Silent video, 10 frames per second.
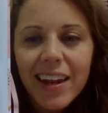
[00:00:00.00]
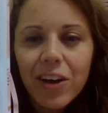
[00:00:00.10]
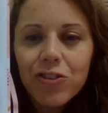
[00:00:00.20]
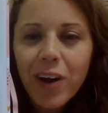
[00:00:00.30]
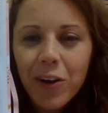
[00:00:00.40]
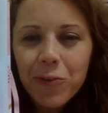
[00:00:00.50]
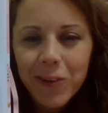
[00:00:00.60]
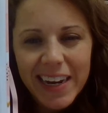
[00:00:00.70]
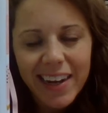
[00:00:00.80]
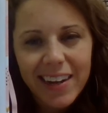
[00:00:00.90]
Now try to
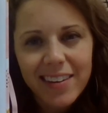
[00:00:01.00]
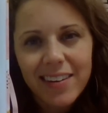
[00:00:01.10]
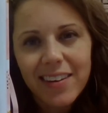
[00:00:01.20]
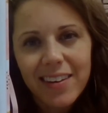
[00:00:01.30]
read it.